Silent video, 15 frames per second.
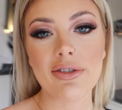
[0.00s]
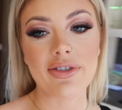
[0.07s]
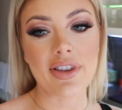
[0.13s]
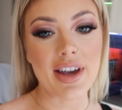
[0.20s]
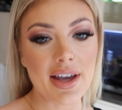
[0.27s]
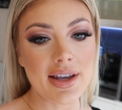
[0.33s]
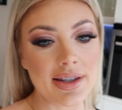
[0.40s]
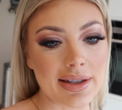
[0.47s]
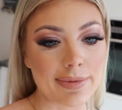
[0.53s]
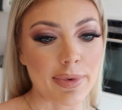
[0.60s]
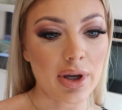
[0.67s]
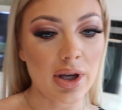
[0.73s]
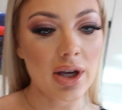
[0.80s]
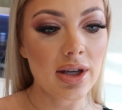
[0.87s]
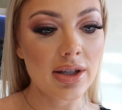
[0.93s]
of this
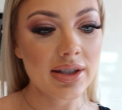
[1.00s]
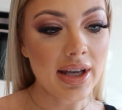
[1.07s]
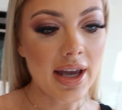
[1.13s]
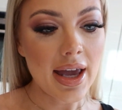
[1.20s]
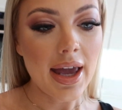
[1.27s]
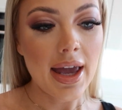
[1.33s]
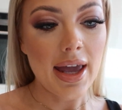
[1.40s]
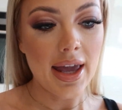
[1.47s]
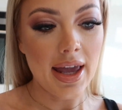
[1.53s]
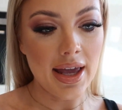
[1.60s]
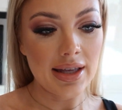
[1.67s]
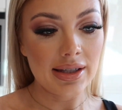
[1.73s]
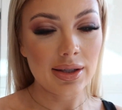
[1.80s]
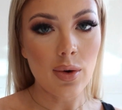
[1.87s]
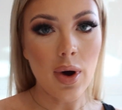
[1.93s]
because it
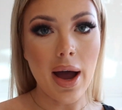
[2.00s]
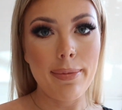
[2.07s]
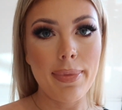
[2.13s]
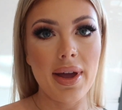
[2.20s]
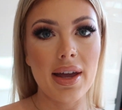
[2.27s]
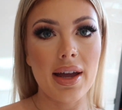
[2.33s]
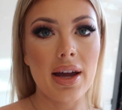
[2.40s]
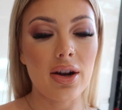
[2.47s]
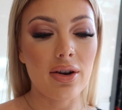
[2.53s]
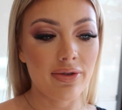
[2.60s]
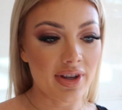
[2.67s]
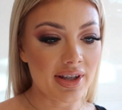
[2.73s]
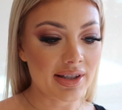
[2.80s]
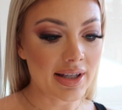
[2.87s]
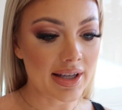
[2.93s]
is quite big and
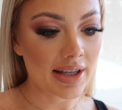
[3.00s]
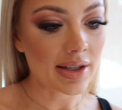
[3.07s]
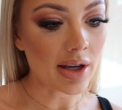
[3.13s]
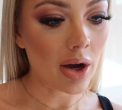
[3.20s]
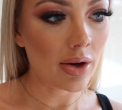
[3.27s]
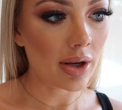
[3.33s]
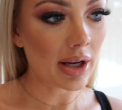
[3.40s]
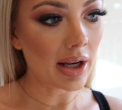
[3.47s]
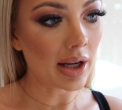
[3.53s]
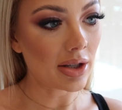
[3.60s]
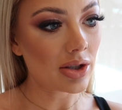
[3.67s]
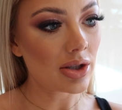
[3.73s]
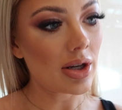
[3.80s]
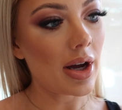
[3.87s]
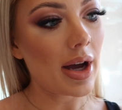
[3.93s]
obviously it's only
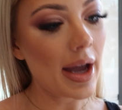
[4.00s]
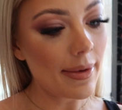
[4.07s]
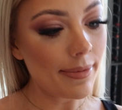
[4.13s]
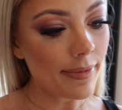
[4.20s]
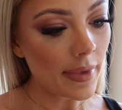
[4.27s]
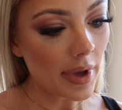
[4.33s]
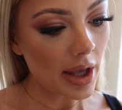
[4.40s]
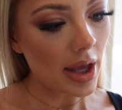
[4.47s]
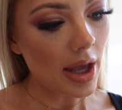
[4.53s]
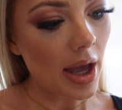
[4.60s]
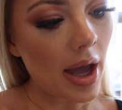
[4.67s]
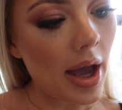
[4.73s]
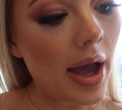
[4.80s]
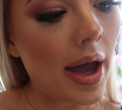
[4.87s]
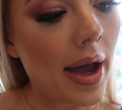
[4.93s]
lunchtime.
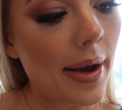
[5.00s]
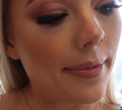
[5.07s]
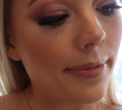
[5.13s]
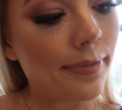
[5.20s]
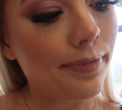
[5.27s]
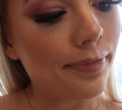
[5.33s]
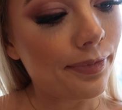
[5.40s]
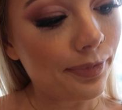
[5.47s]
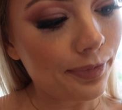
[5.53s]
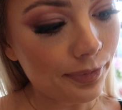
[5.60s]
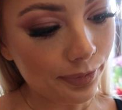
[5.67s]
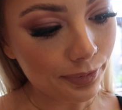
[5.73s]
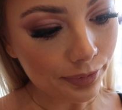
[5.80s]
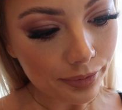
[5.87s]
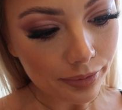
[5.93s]
Um,
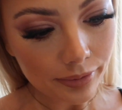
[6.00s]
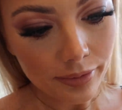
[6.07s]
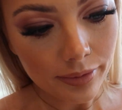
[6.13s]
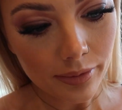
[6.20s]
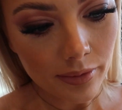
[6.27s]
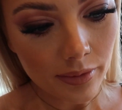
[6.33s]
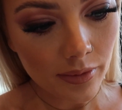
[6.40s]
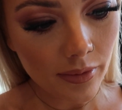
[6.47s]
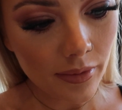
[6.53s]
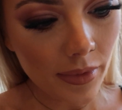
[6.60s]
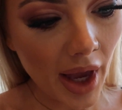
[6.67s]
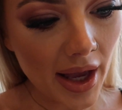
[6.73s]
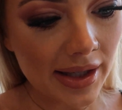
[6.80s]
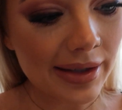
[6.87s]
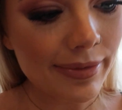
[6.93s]
and
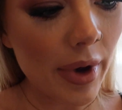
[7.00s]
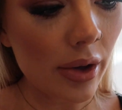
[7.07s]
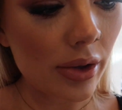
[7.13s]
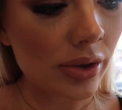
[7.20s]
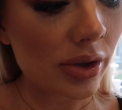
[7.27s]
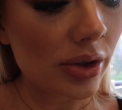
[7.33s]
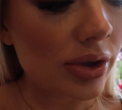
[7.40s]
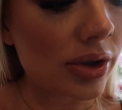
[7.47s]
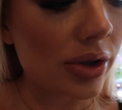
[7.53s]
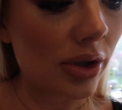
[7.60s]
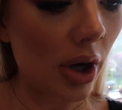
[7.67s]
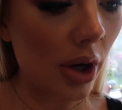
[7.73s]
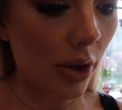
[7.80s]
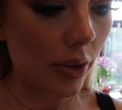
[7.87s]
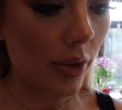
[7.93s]
that smells
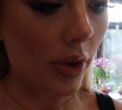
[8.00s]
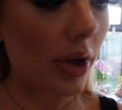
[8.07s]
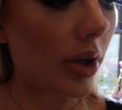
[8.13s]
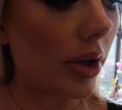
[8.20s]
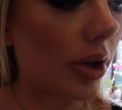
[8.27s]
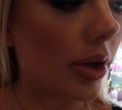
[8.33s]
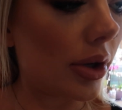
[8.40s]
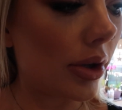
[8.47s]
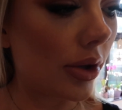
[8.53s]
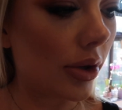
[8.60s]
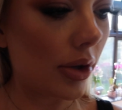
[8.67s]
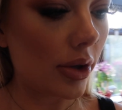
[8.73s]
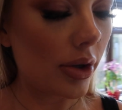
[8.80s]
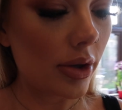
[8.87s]
so good.